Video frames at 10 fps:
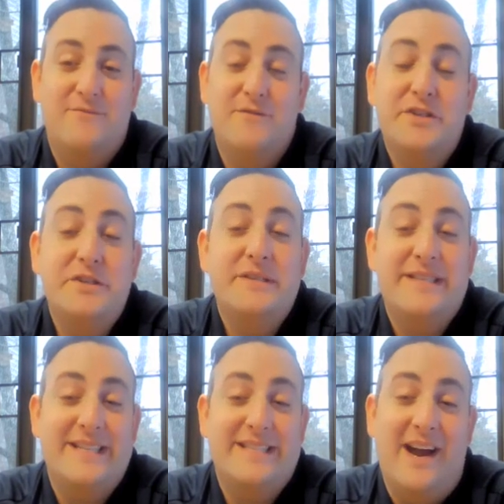reduce
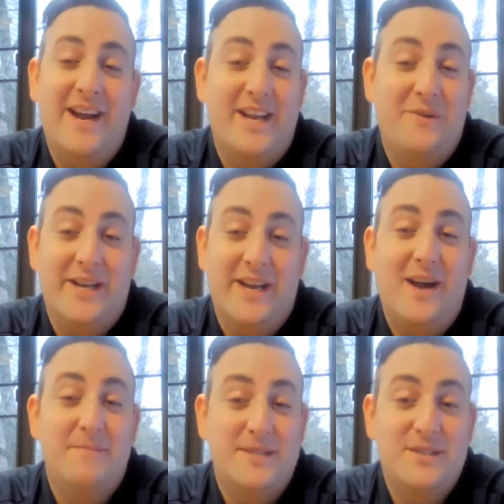anxiety when it
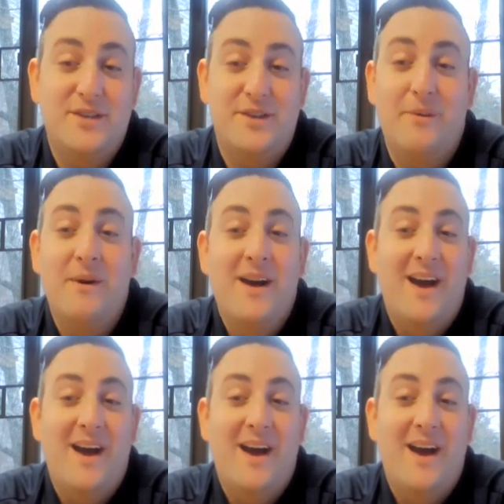comes to